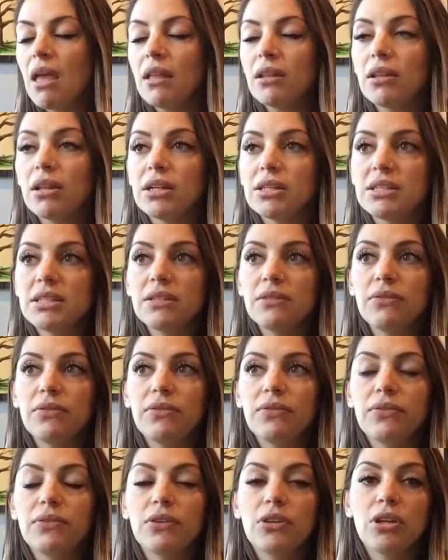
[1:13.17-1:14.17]
lots of
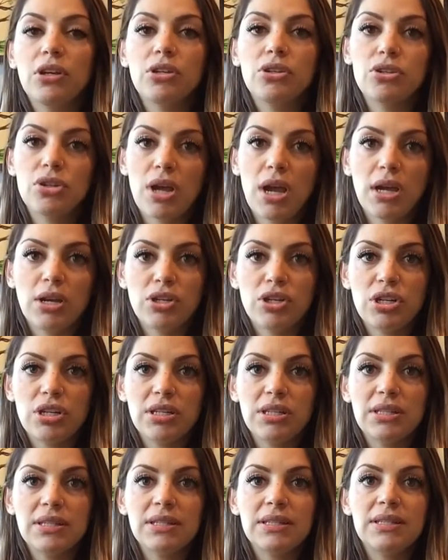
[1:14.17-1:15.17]

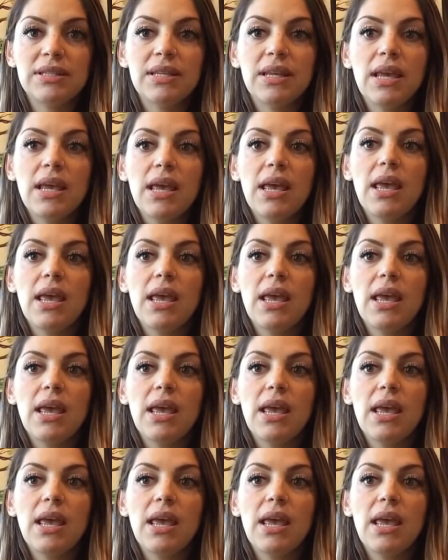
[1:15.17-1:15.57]
contractions,